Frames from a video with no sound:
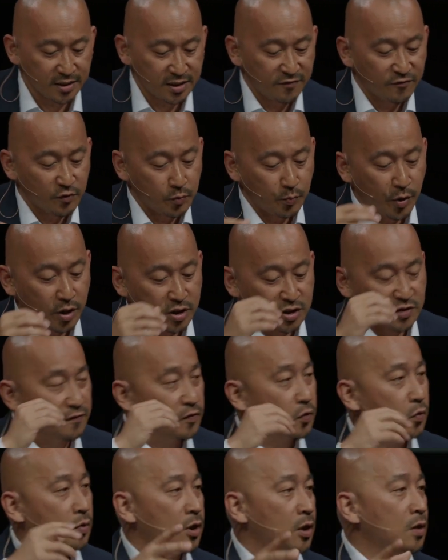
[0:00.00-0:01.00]
and different parts
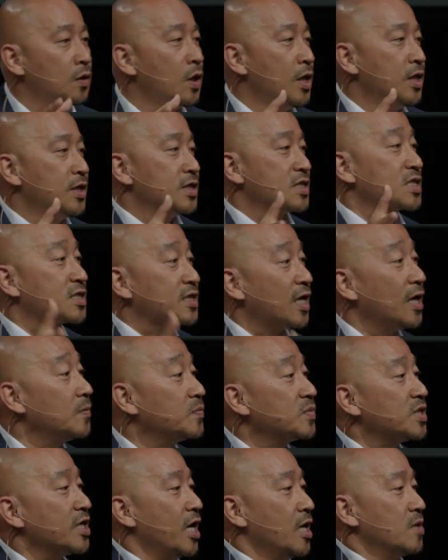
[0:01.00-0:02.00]
of the world
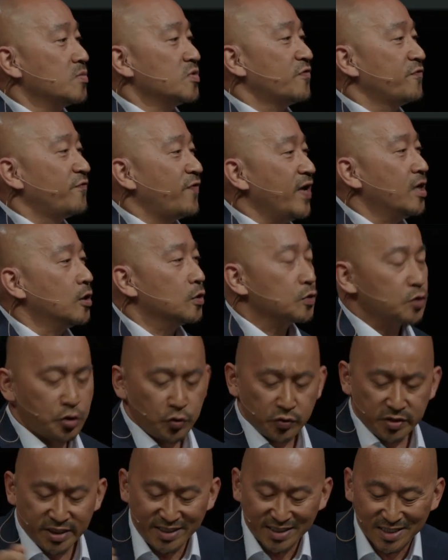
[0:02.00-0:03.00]
sometimes fail
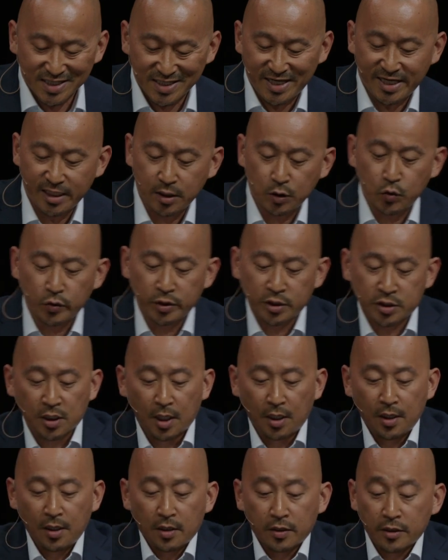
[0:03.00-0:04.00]
to distinguish